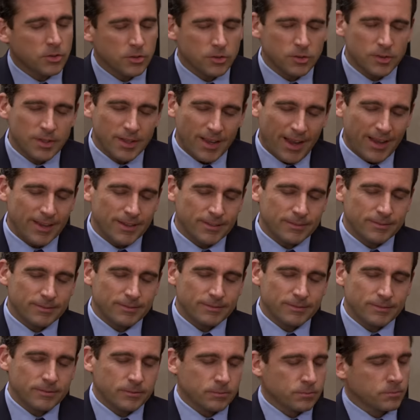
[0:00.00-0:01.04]
just. I,
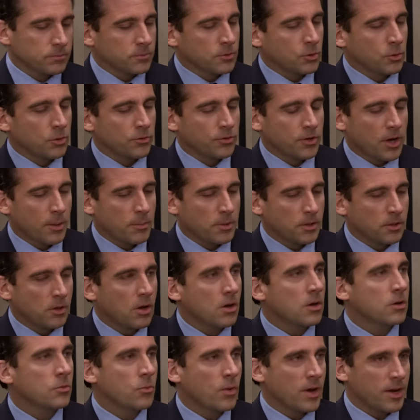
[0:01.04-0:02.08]
You have come a
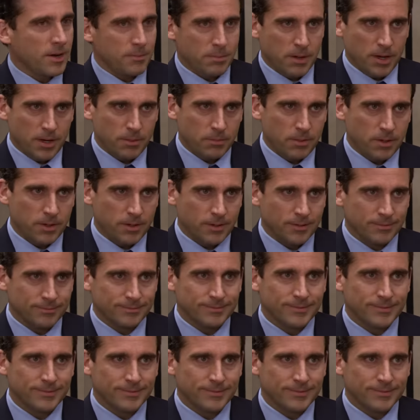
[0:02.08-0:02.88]
long way, baby,